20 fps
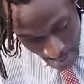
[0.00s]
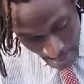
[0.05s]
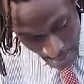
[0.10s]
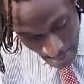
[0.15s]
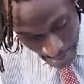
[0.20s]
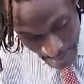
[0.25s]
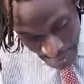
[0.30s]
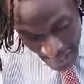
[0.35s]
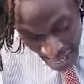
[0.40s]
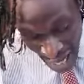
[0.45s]

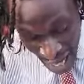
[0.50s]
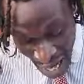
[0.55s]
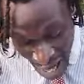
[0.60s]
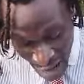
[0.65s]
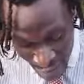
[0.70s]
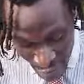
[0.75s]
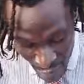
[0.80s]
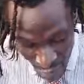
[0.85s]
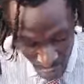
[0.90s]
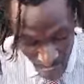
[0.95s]

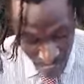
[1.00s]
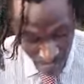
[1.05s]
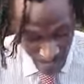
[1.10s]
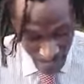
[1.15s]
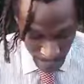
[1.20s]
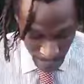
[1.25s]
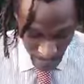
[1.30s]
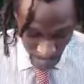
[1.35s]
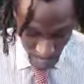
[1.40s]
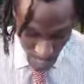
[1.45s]
PR
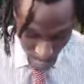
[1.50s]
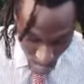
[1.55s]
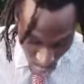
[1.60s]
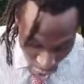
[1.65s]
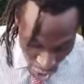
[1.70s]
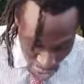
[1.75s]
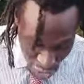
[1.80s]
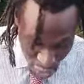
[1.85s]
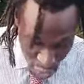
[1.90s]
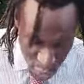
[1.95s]

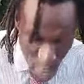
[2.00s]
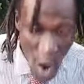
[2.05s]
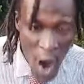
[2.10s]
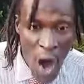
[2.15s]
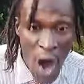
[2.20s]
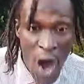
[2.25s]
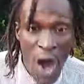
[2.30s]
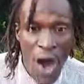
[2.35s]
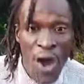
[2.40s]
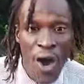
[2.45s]
was
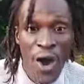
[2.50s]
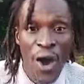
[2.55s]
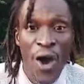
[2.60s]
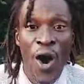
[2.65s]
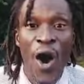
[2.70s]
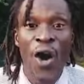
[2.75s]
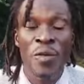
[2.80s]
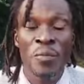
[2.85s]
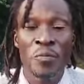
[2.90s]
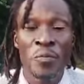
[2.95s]
war
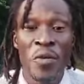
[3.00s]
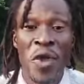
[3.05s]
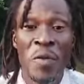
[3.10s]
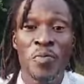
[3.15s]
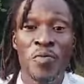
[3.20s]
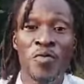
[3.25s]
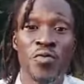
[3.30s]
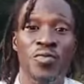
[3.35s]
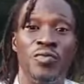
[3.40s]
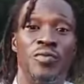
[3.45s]
on
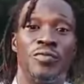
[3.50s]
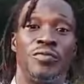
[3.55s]
people.